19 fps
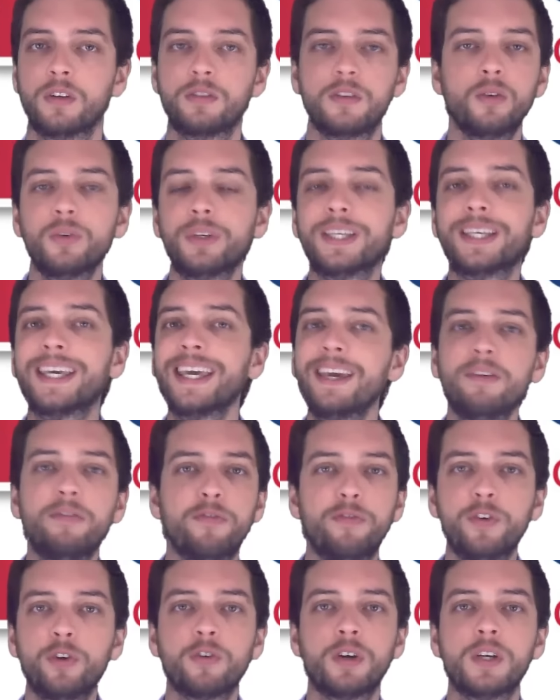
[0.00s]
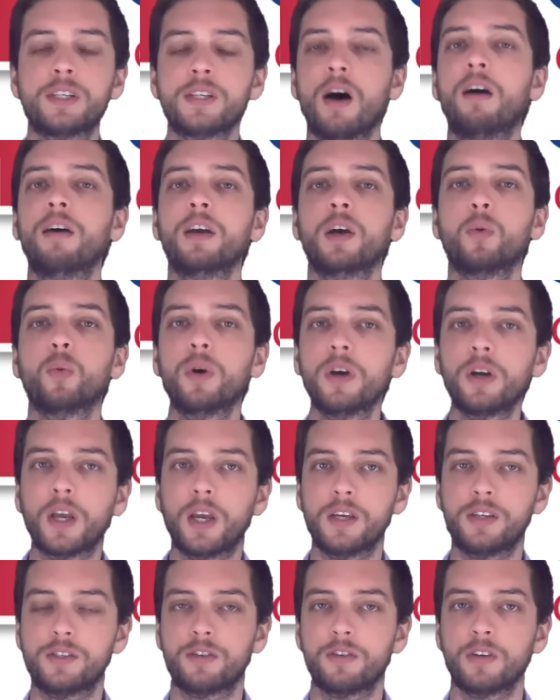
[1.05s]
Don't give your entire work
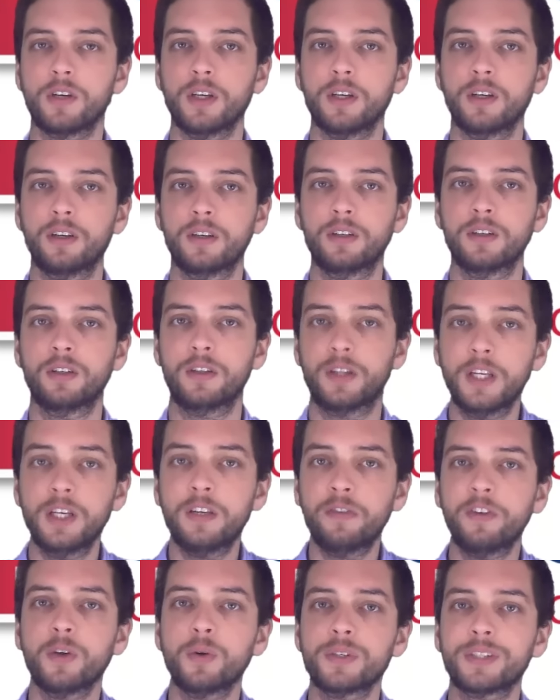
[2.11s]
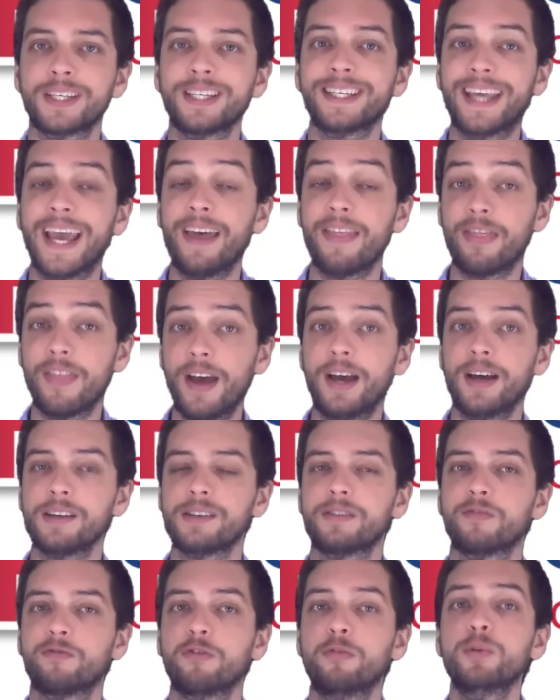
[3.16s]
history. The interviewers can get
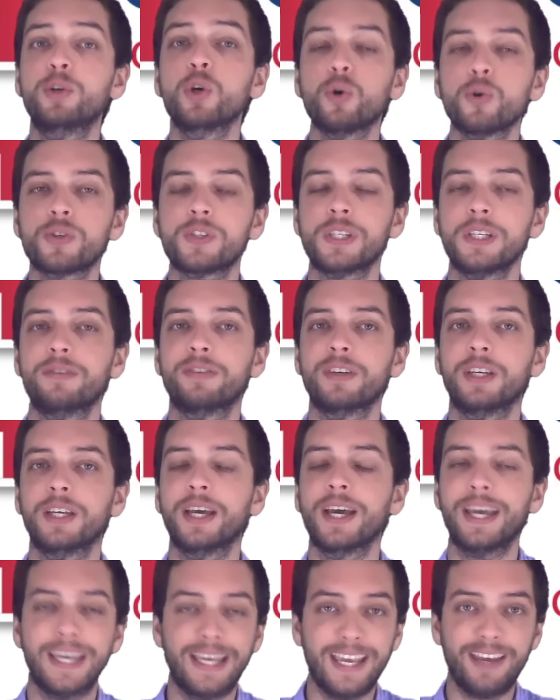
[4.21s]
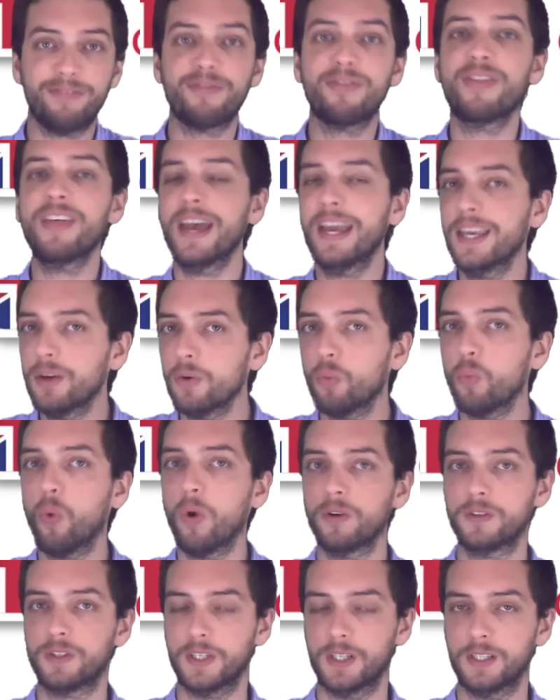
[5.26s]
that from your CV if they
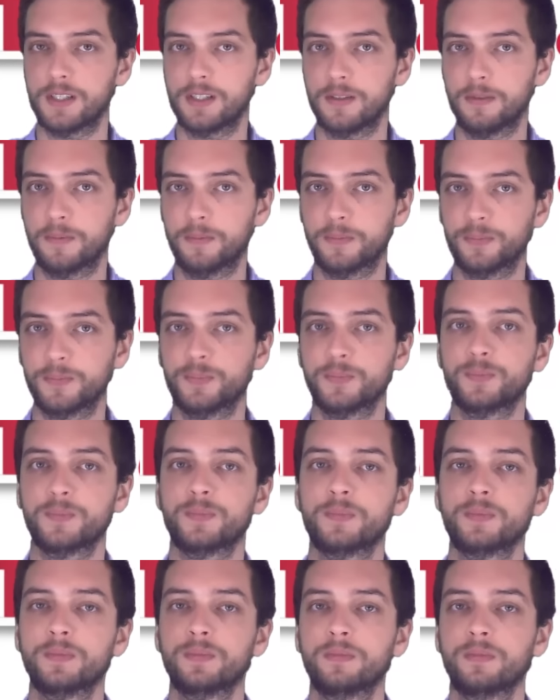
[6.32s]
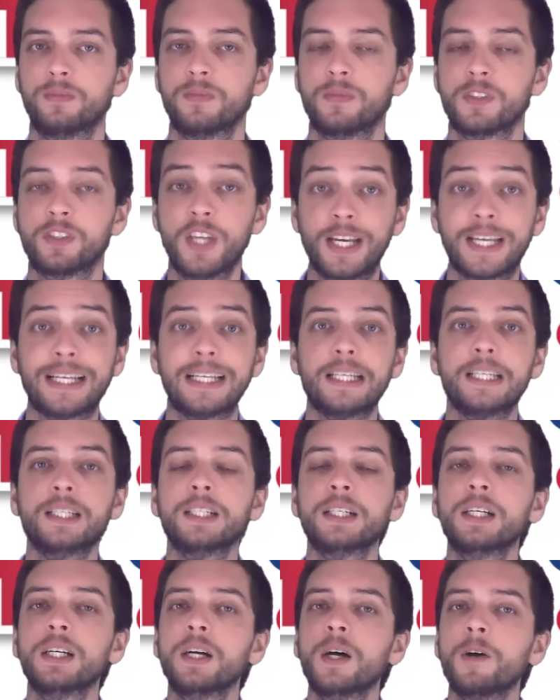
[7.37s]
want it. Secondly,
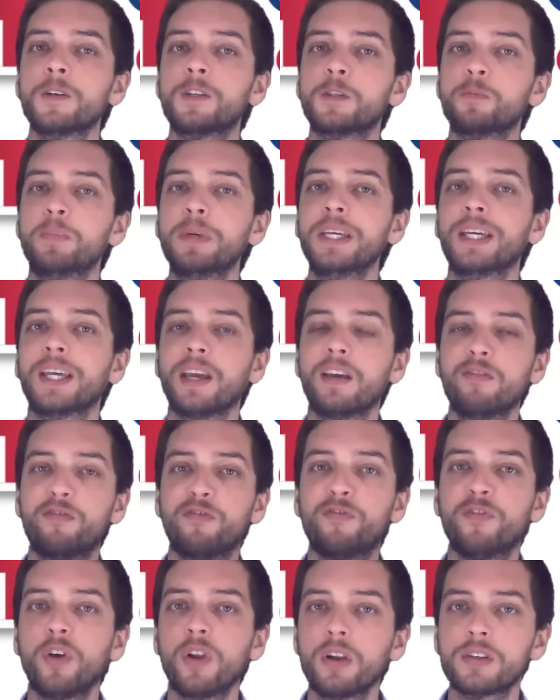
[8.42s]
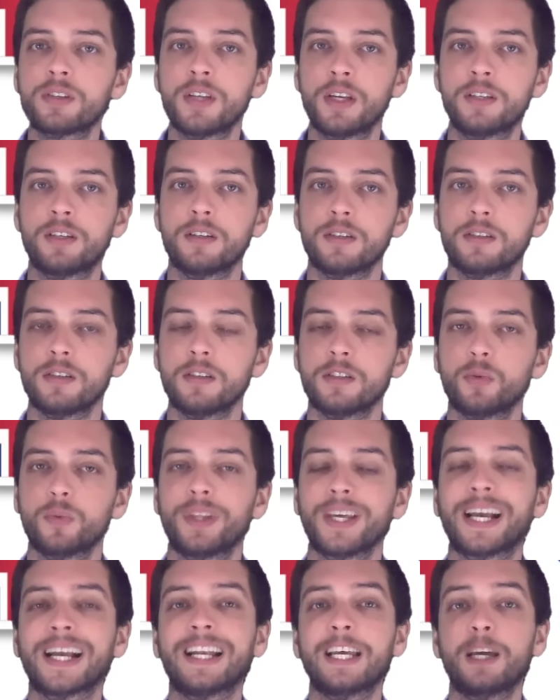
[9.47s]
speak in full sentences
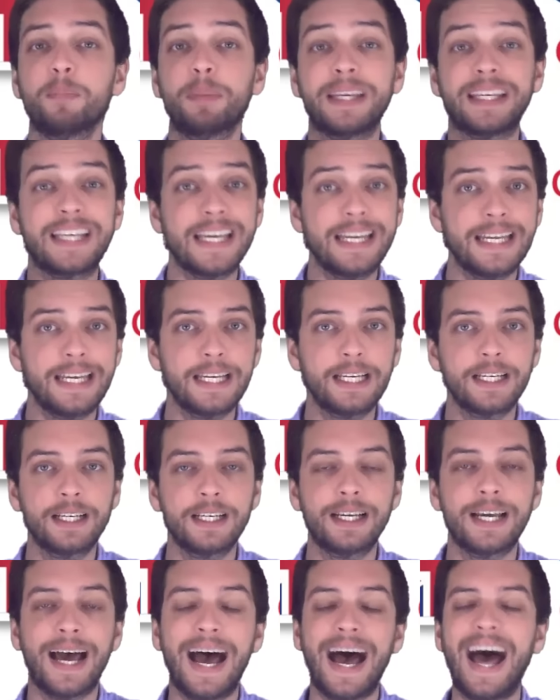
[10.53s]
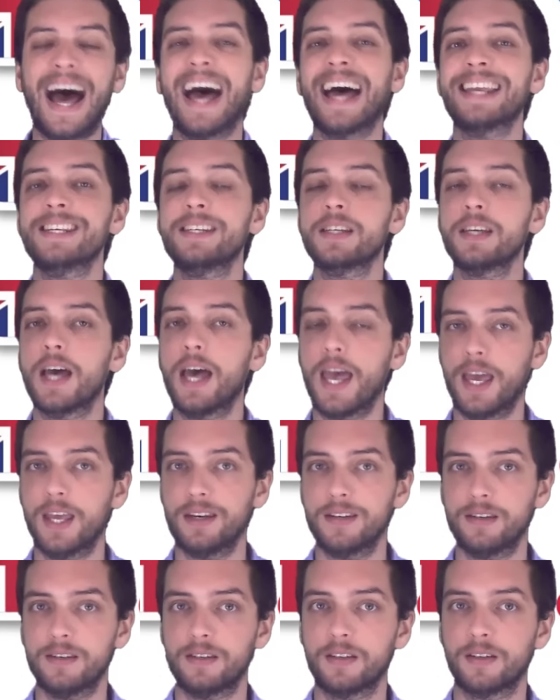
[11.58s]
with a clear beginning and
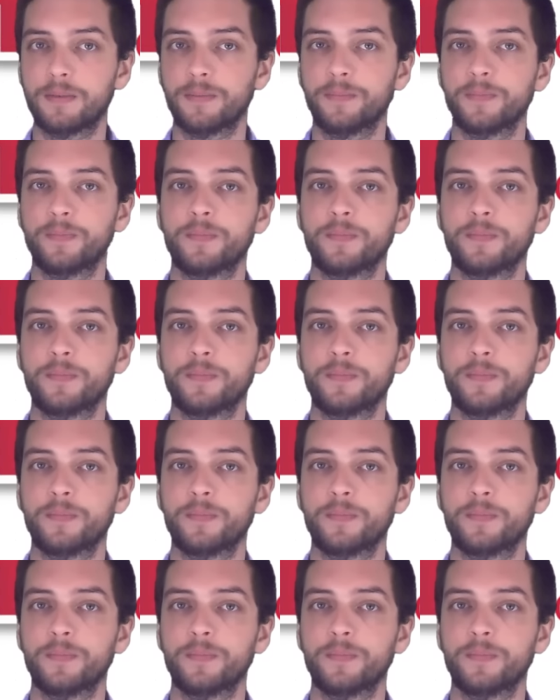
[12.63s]
end.